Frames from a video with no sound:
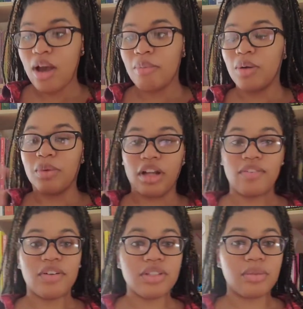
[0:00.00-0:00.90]
But when I
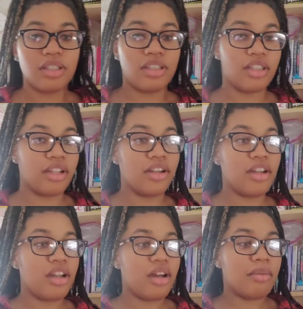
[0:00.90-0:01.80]
first went in there,
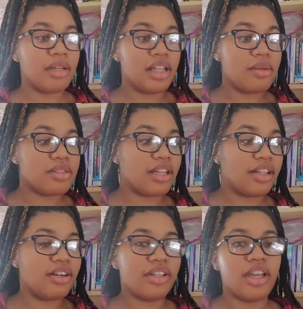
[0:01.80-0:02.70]
my dad was like,
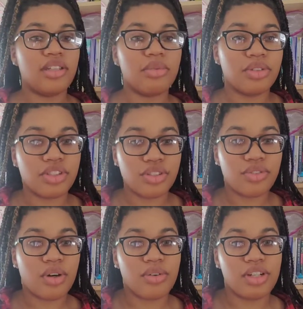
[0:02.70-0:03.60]
oh yeah, you won't need your
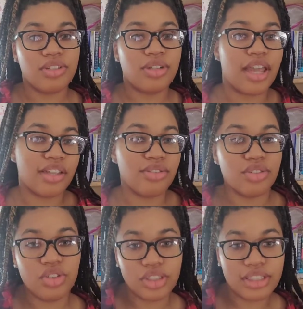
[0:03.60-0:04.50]
phone because you can't use it
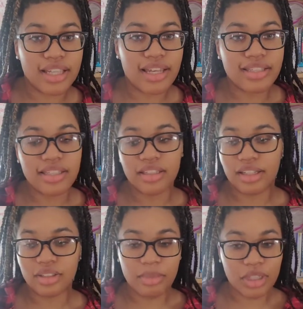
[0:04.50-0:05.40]
during the test, and
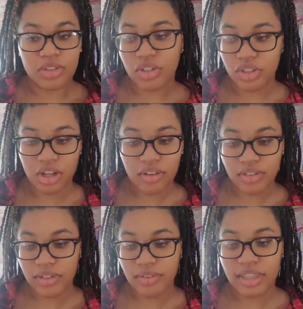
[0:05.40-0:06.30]
like they'll make you turn it off
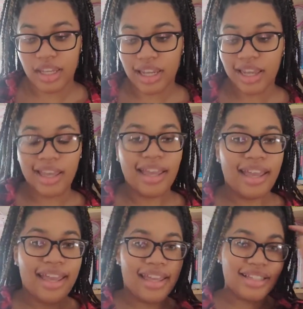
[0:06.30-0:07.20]
and everything.
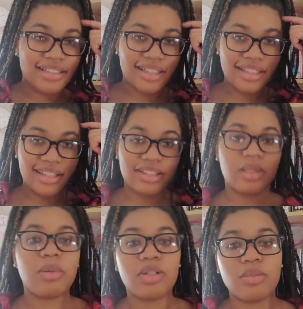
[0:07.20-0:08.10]
And like the
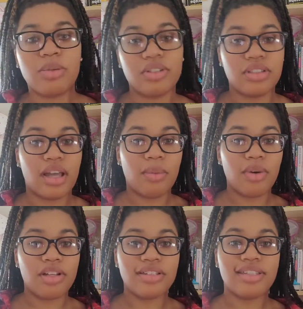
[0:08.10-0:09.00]
special person I
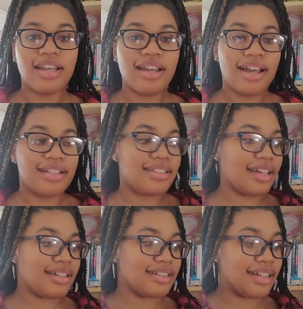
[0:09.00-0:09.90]
was, I
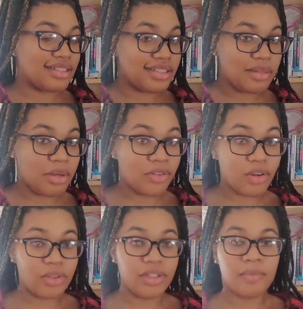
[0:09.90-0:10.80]
decided not to take my
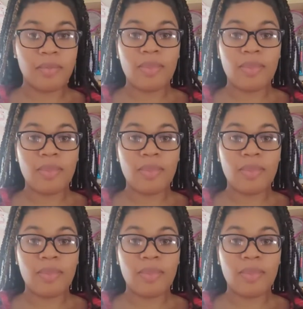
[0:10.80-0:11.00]
phone in.